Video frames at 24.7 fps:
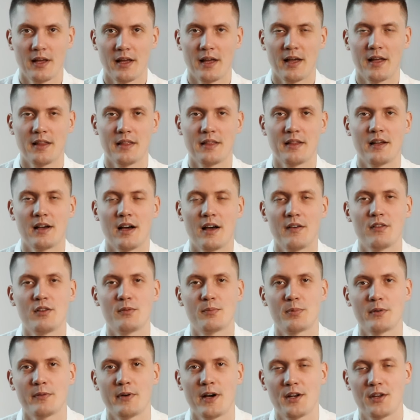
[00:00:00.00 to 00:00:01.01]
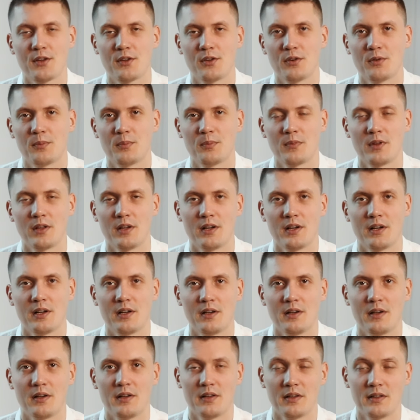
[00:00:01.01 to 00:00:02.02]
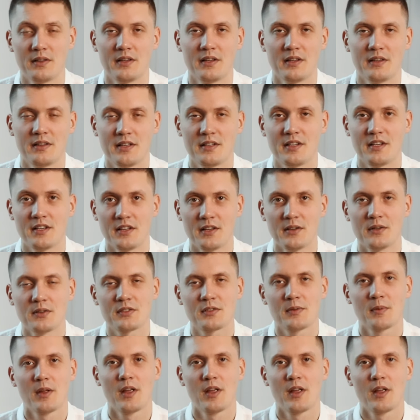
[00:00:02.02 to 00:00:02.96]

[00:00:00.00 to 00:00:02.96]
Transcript: and I will provide you the details.